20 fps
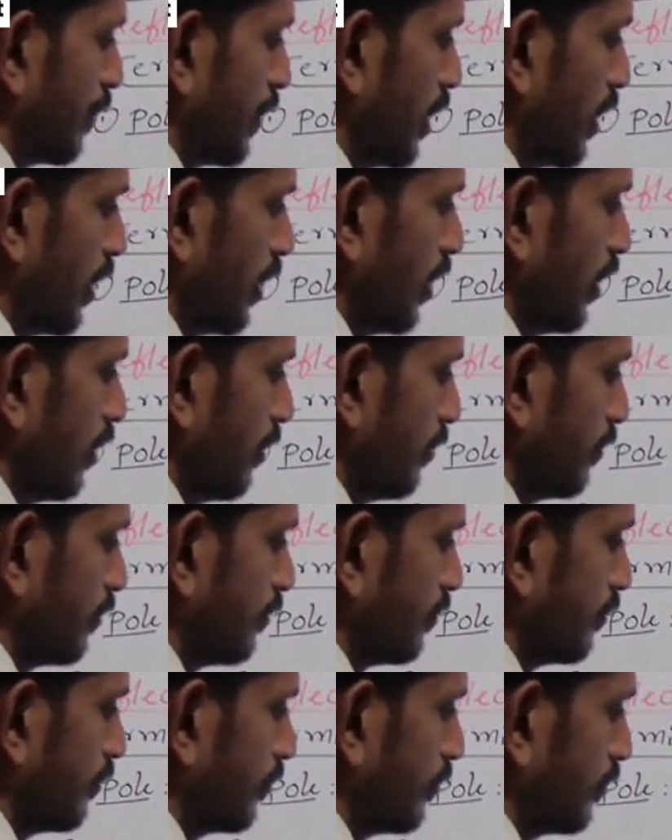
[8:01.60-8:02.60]
sphere,
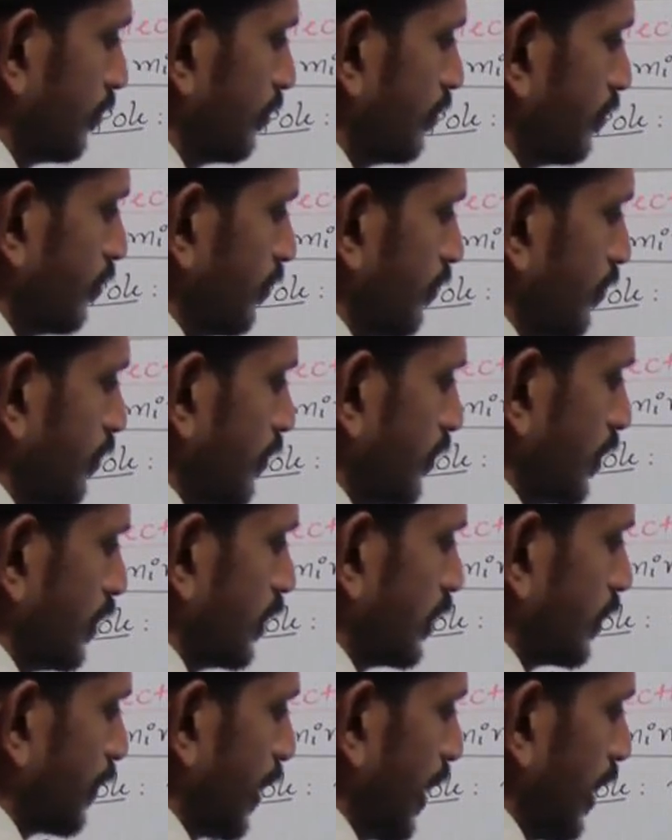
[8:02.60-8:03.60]

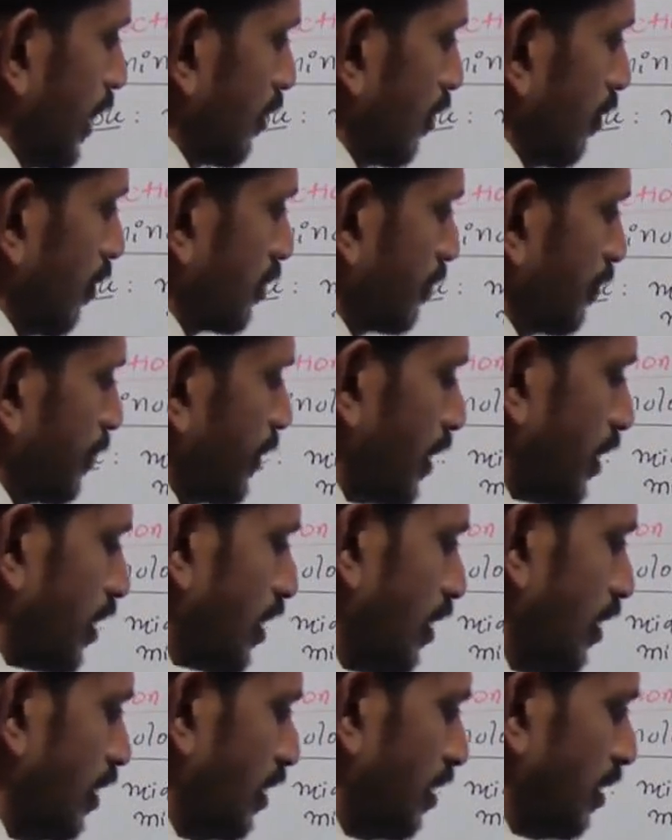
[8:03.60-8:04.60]
center of
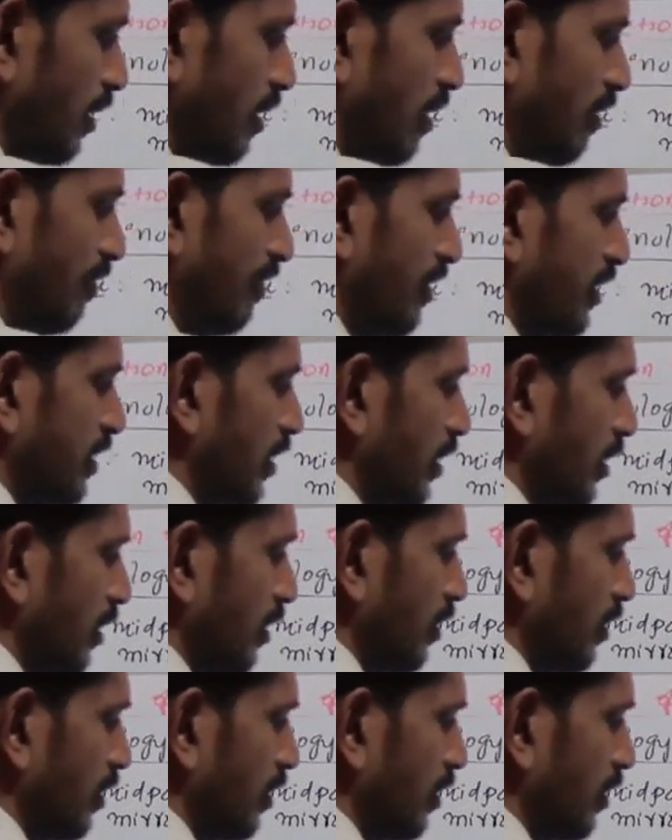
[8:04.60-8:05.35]
sphere of which